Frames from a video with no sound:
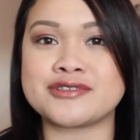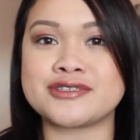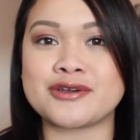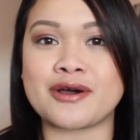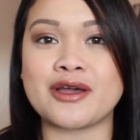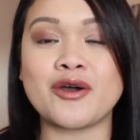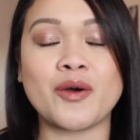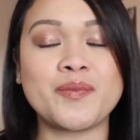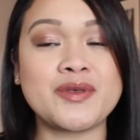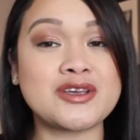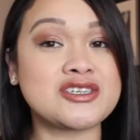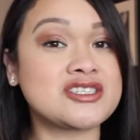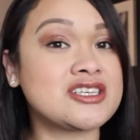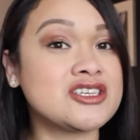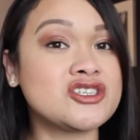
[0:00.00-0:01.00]
So I hope you
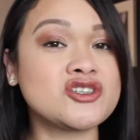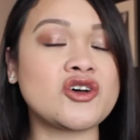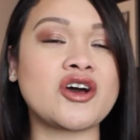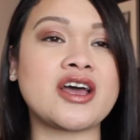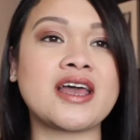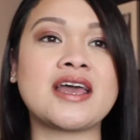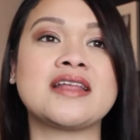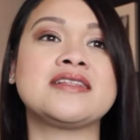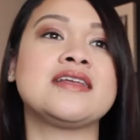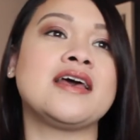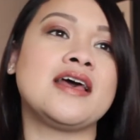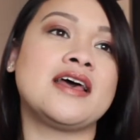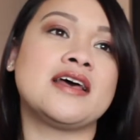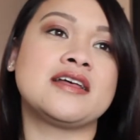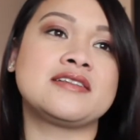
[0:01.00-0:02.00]
just enjoy and
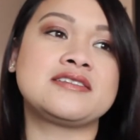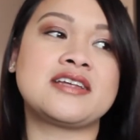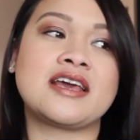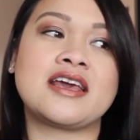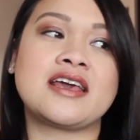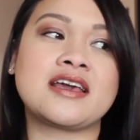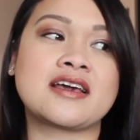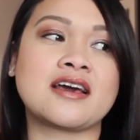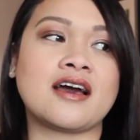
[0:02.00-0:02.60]
take